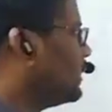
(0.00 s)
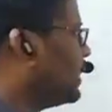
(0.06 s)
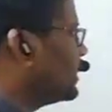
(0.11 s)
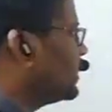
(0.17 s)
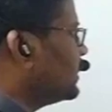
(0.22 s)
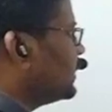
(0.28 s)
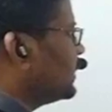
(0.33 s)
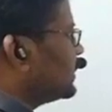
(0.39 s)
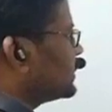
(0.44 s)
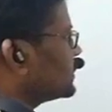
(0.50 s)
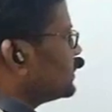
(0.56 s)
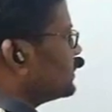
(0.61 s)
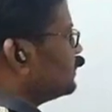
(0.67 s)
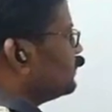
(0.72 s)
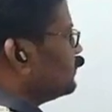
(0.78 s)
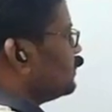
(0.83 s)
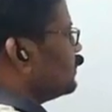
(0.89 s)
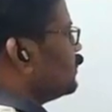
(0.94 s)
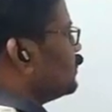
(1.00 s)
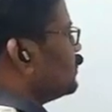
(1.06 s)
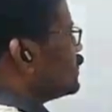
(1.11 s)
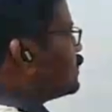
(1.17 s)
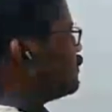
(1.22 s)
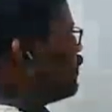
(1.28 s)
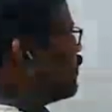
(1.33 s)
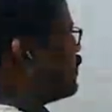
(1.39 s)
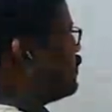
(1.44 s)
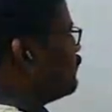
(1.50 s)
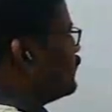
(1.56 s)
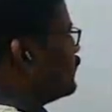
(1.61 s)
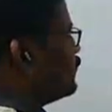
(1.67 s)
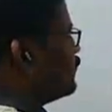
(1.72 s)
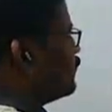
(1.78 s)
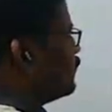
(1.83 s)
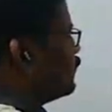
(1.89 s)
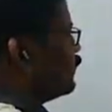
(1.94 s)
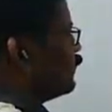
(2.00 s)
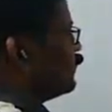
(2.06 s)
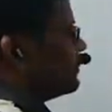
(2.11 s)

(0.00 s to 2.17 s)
Under reduction, small one,